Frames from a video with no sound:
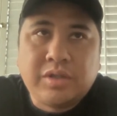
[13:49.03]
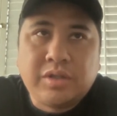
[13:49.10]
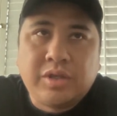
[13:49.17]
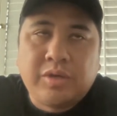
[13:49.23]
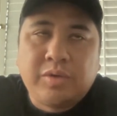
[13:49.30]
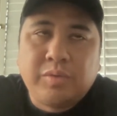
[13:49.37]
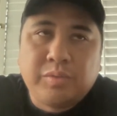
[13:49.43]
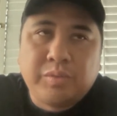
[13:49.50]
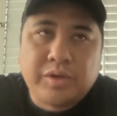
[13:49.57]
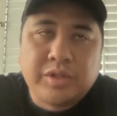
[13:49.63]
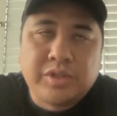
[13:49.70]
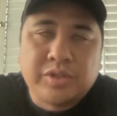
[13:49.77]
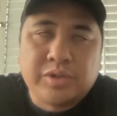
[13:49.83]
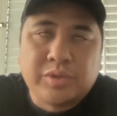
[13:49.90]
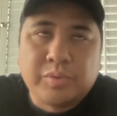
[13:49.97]
no, we're going
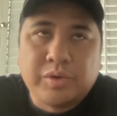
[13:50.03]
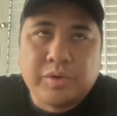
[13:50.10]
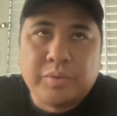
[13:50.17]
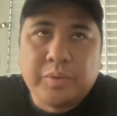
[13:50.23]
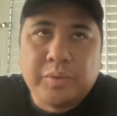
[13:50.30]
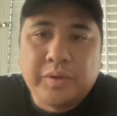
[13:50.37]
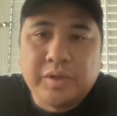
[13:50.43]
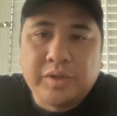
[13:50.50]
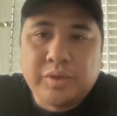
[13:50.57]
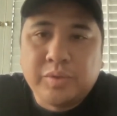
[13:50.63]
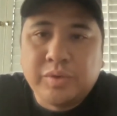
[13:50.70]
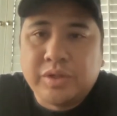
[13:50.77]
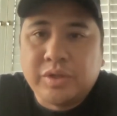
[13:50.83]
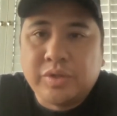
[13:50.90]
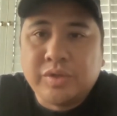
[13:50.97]
to show the world what we can do
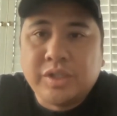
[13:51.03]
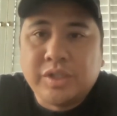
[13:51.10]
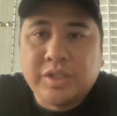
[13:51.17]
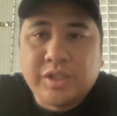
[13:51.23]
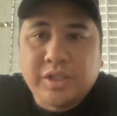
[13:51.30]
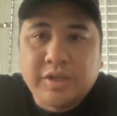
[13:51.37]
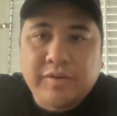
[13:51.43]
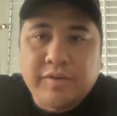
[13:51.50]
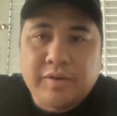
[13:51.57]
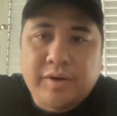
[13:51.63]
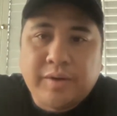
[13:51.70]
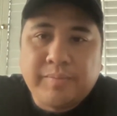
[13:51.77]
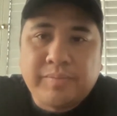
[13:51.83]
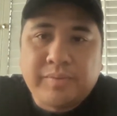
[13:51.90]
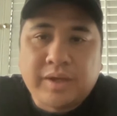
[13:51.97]
with the utility of it,
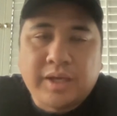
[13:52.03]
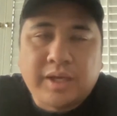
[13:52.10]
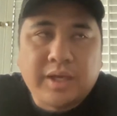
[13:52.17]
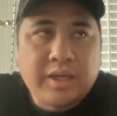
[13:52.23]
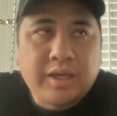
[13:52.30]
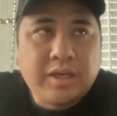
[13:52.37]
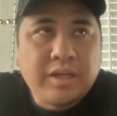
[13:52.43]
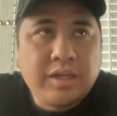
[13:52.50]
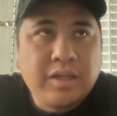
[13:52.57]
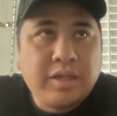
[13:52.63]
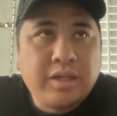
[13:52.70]
right? And